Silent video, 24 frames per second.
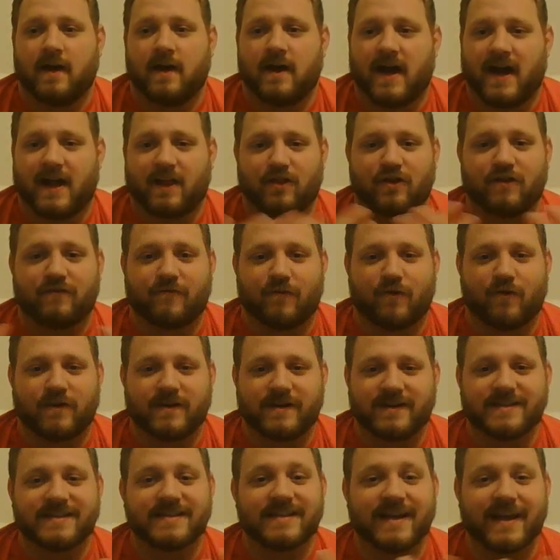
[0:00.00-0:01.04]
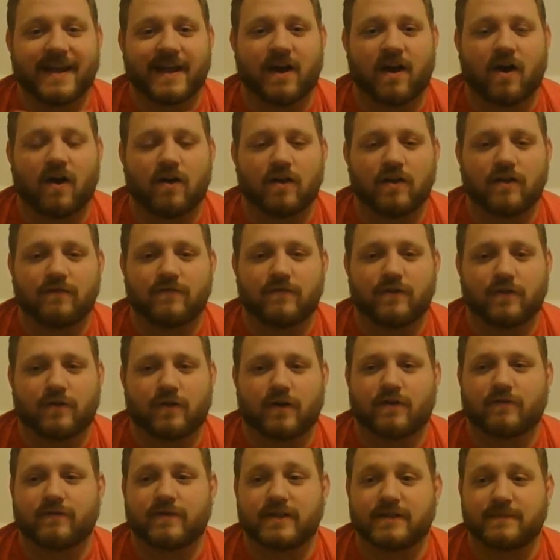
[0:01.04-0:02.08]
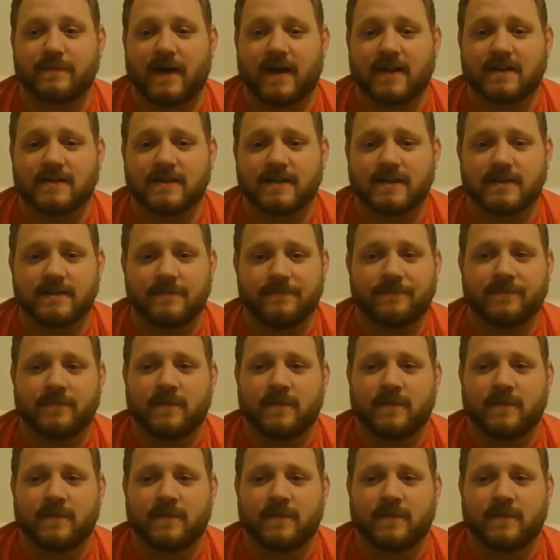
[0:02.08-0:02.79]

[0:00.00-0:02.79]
I look forward to seeing all of your responses.